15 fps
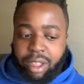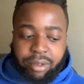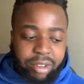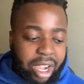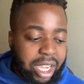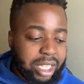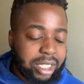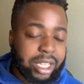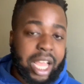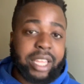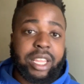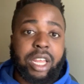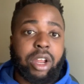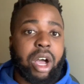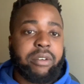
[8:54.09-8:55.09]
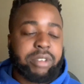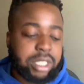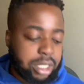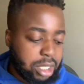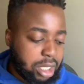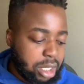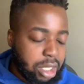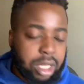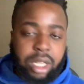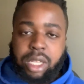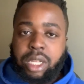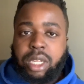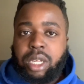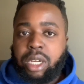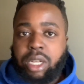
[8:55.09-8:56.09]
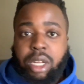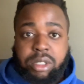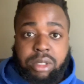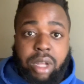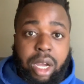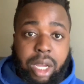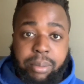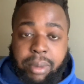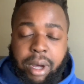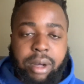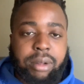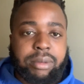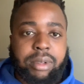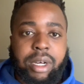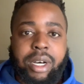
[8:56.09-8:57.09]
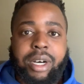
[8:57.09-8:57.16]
right? And then obviously, you can also talk about